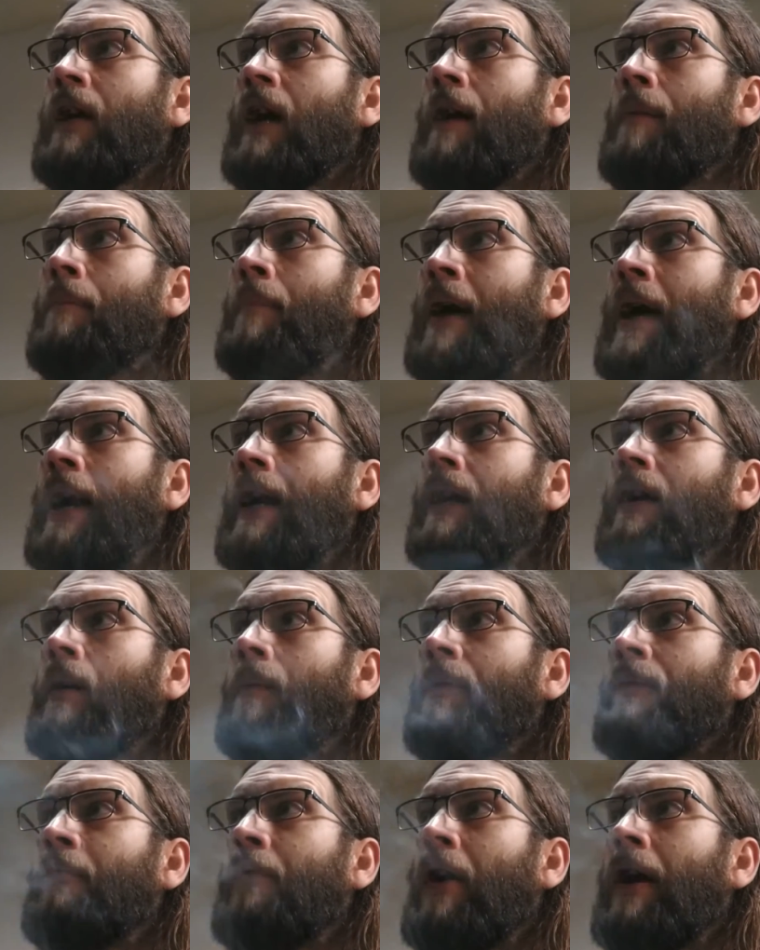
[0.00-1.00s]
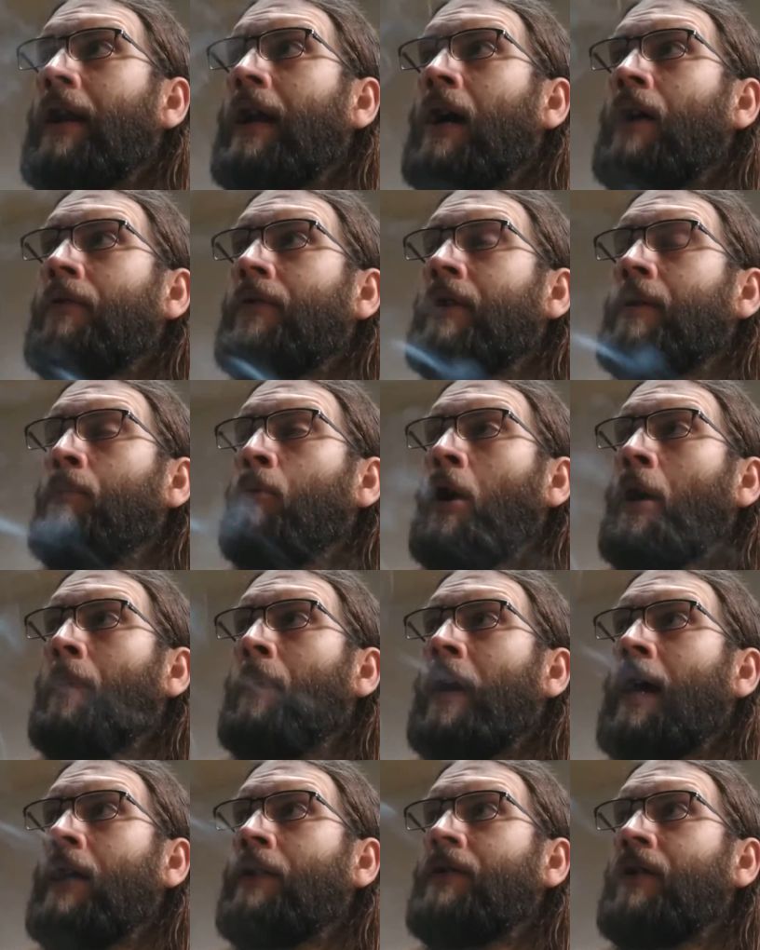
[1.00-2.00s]
Got back, come to find out the
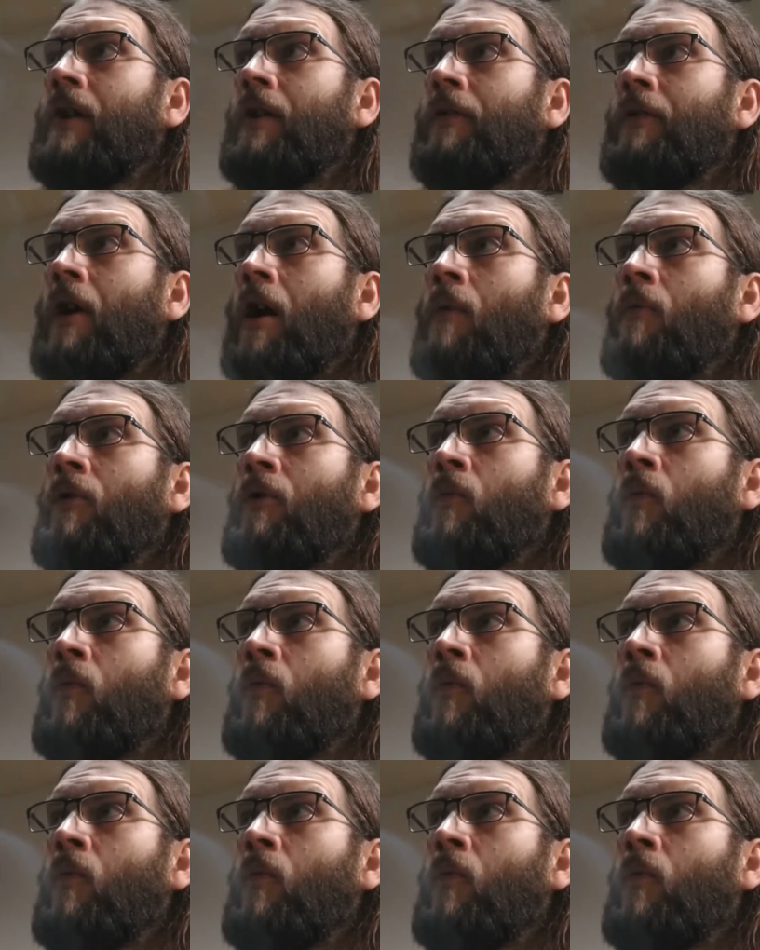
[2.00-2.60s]
brake pads that I thought were